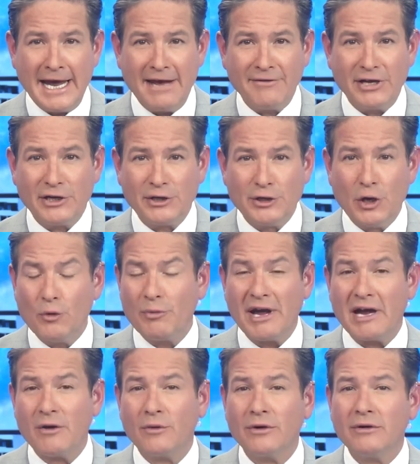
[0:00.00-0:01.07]
Having no
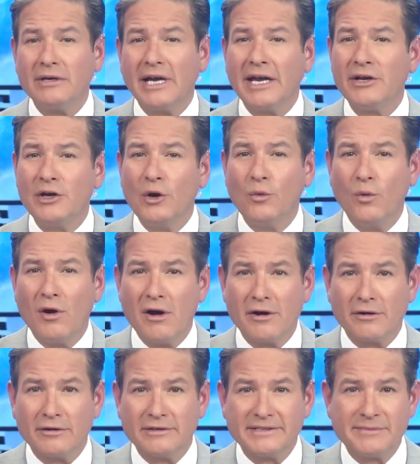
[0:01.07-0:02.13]
power and no
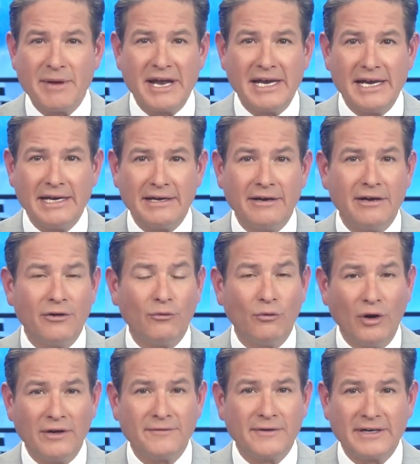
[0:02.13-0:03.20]
water is making
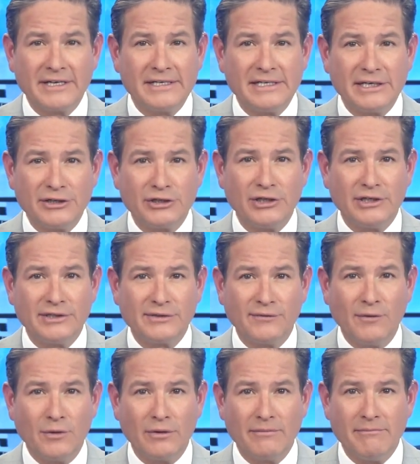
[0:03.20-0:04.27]
rough conditions
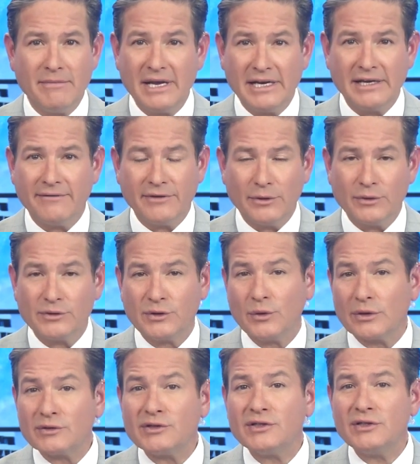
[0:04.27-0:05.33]
for many of those
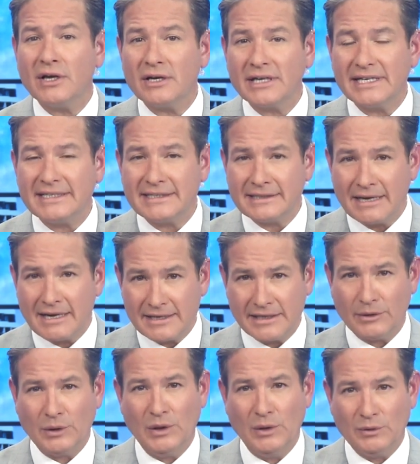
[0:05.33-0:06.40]
who are stuck inside
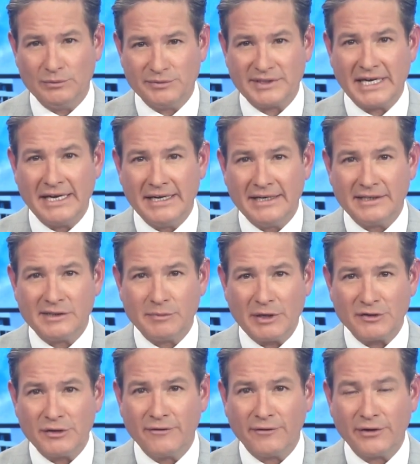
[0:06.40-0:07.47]
their homes,
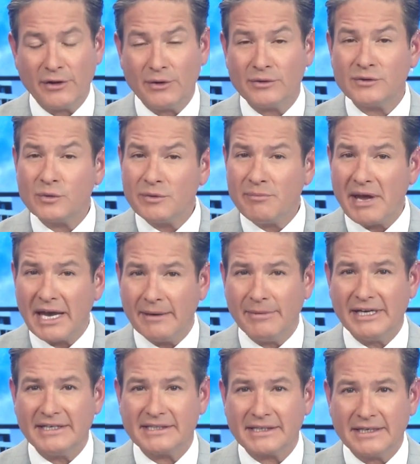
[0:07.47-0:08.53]
especially for those with
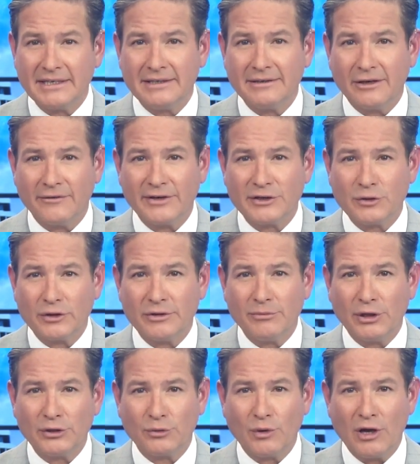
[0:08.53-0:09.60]
babies. Our Victoria
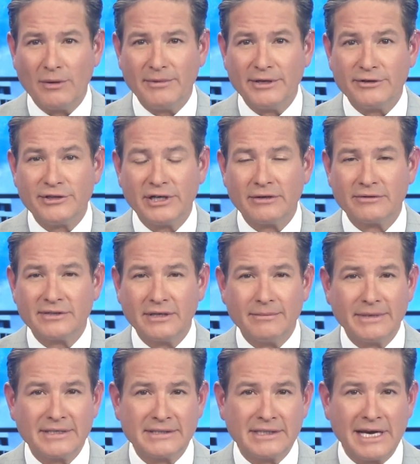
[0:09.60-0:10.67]
Balderrama shares
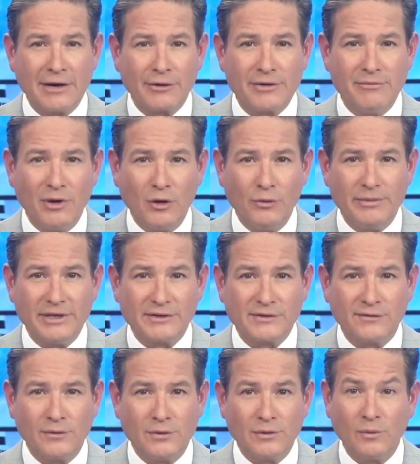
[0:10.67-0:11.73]
some scary moments
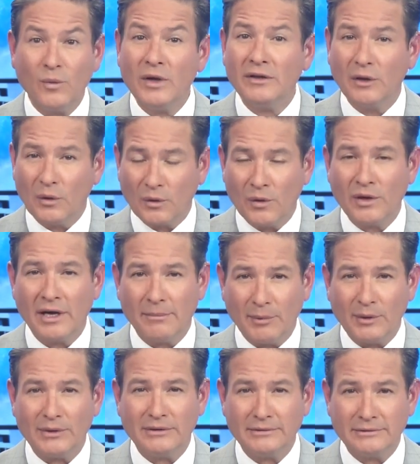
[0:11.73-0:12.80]
for one local couple.